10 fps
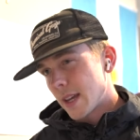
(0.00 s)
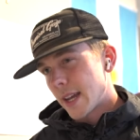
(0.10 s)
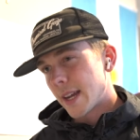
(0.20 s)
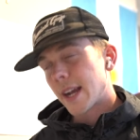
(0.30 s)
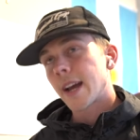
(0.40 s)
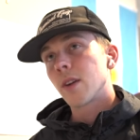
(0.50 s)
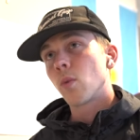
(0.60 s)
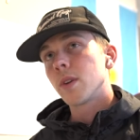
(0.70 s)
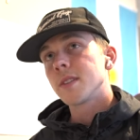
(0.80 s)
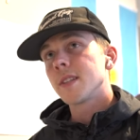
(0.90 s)
and I got a
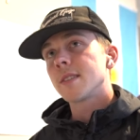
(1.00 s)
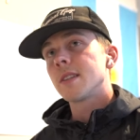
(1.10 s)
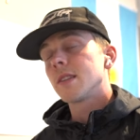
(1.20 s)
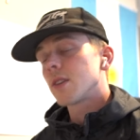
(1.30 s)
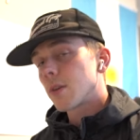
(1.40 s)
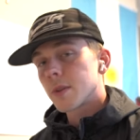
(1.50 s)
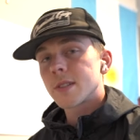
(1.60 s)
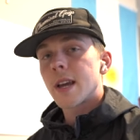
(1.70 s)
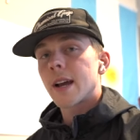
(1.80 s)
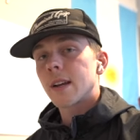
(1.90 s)
160
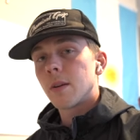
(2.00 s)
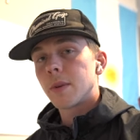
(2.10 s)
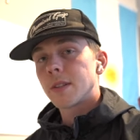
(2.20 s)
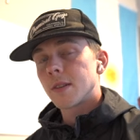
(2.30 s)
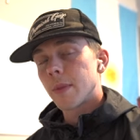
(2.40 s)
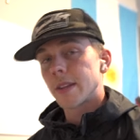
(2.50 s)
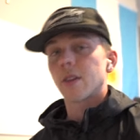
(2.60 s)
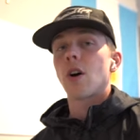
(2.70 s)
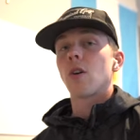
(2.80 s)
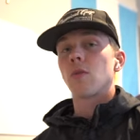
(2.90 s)
thermostat coming to make the
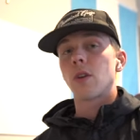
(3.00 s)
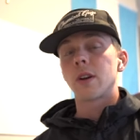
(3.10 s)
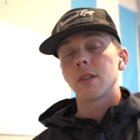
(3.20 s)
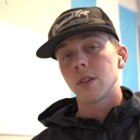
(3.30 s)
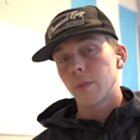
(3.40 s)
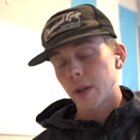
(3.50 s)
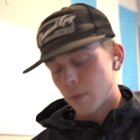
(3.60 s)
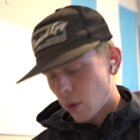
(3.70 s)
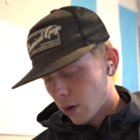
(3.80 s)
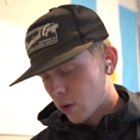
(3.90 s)
car run a little bit
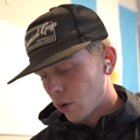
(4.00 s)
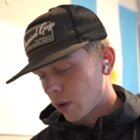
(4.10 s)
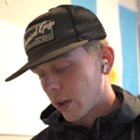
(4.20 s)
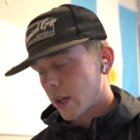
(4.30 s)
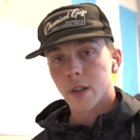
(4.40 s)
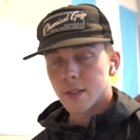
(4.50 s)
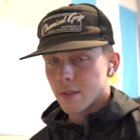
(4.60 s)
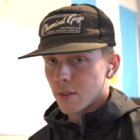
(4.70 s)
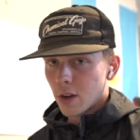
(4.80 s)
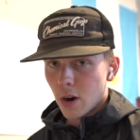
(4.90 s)
more cooler, because
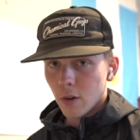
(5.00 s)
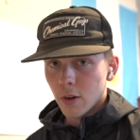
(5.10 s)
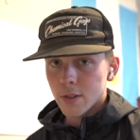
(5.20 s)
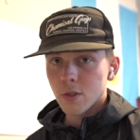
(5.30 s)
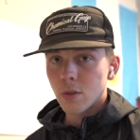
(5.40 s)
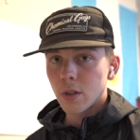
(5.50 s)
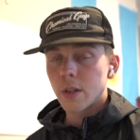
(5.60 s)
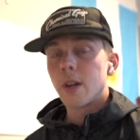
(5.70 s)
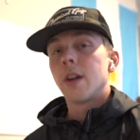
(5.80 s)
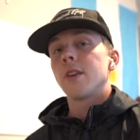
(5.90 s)
if the car runs
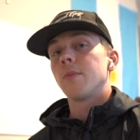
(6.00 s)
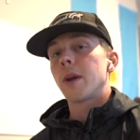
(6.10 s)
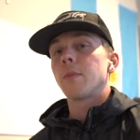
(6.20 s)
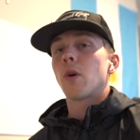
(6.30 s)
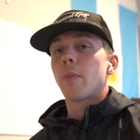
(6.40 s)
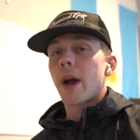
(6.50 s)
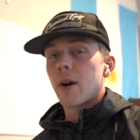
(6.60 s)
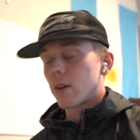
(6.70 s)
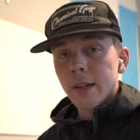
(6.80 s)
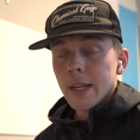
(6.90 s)
cooler, you make more
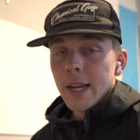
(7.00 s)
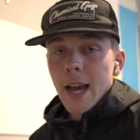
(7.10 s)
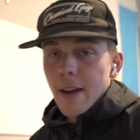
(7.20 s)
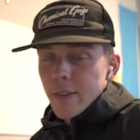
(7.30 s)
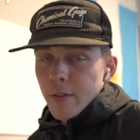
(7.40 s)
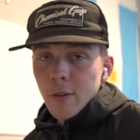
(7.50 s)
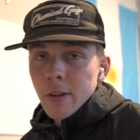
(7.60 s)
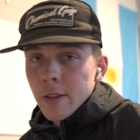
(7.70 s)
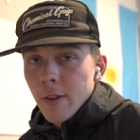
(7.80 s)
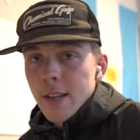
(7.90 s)
power. I've never
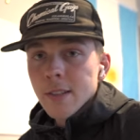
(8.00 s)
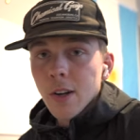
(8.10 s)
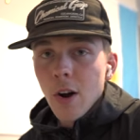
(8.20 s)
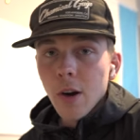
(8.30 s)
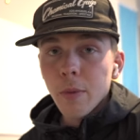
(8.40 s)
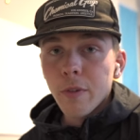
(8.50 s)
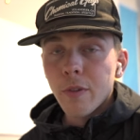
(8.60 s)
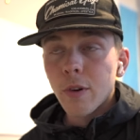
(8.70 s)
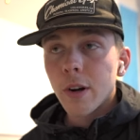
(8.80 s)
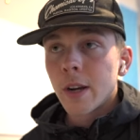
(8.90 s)
really wrecked a car
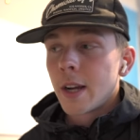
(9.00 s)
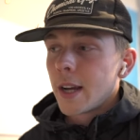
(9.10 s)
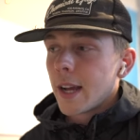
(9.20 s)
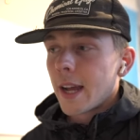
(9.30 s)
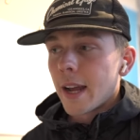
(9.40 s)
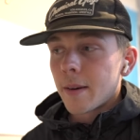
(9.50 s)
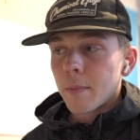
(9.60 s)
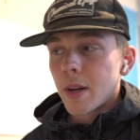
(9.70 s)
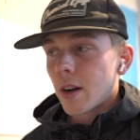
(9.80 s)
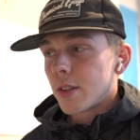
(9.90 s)
before and
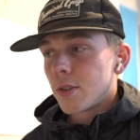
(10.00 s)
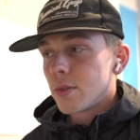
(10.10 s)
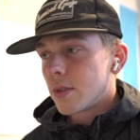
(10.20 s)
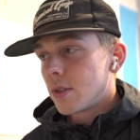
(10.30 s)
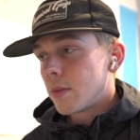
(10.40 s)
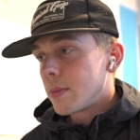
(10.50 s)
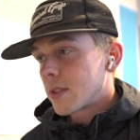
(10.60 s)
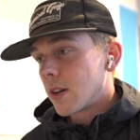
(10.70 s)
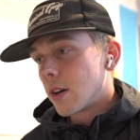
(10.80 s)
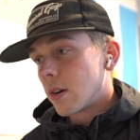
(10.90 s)
been on YouTube,
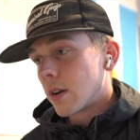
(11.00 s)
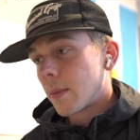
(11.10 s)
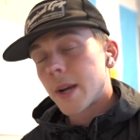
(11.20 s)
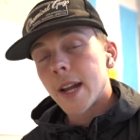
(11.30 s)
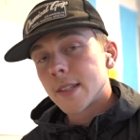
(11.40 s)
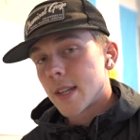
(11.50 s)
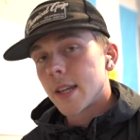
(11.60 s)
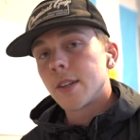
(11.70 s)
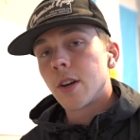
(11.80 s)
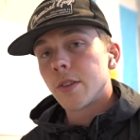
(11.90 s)
so I'm kind of
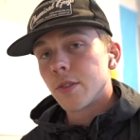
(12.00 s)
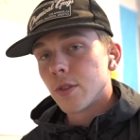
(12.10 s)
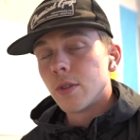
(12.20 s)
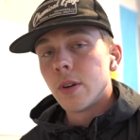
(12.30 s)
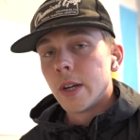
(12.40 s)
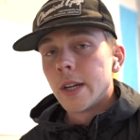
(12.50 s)
taking y'all through